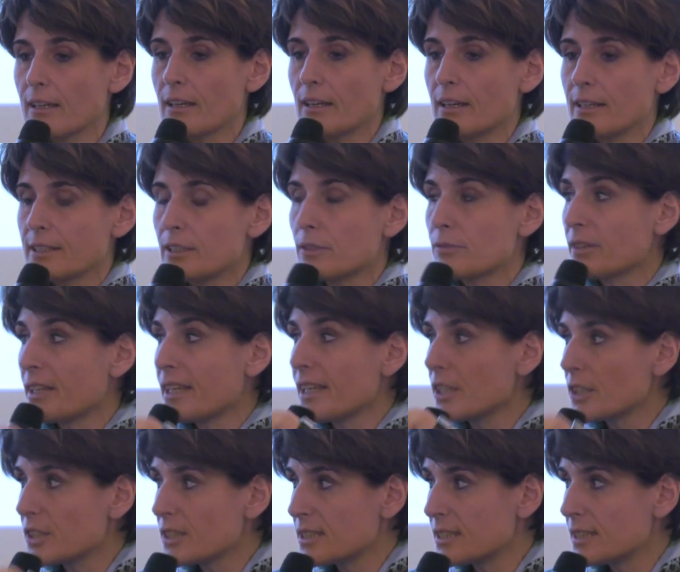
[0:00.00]
kind of
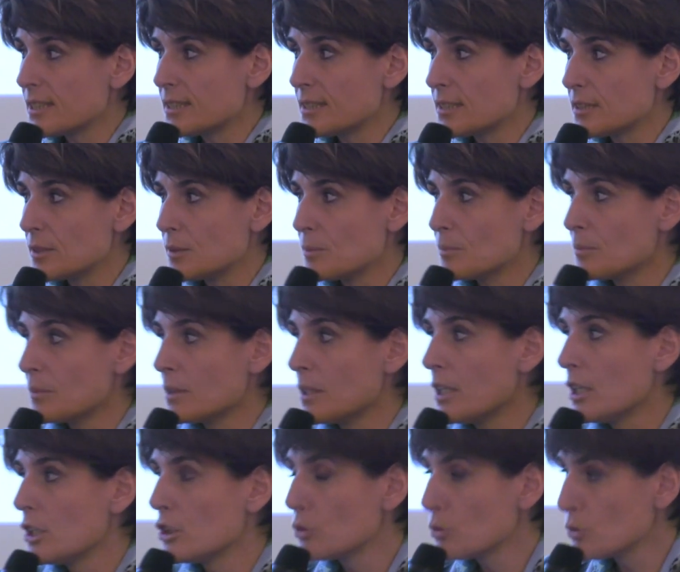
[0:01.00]
ecosystem
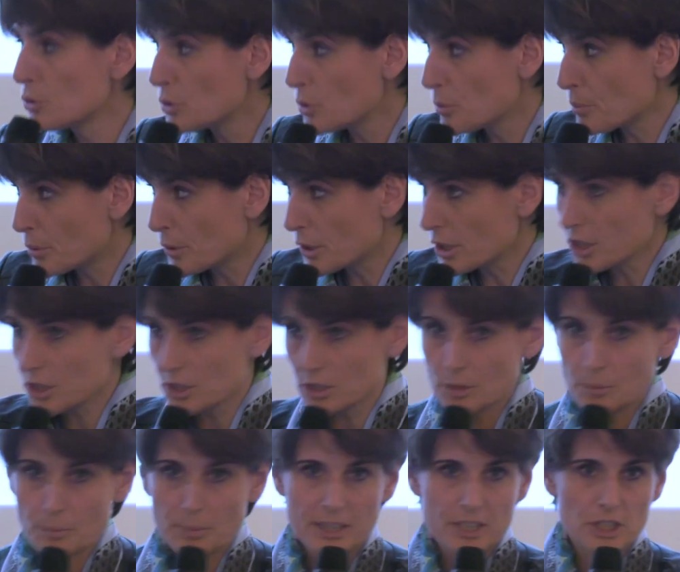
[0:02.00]
to support
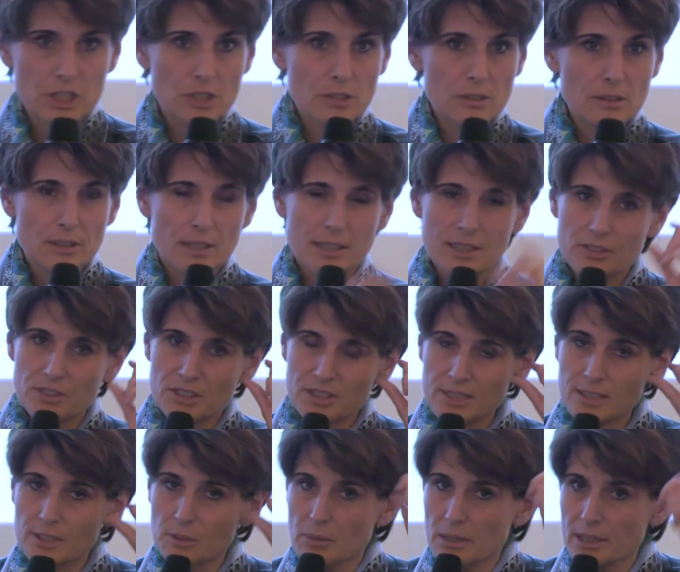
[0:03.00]
the patient. And
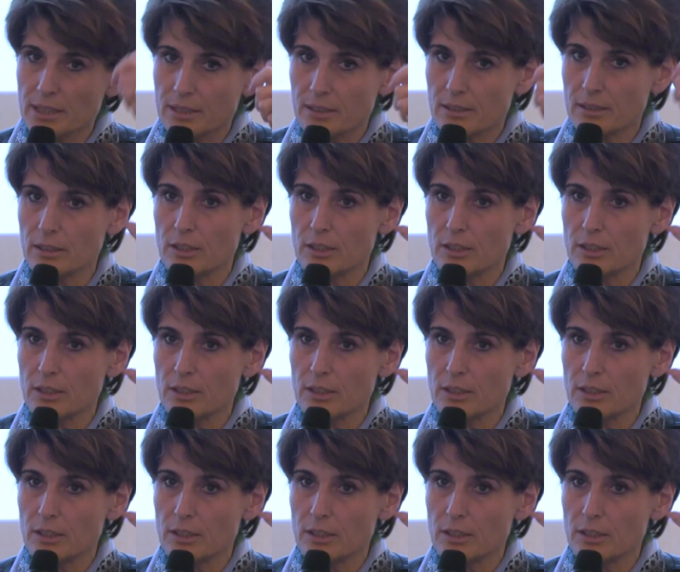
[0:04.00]
this is really a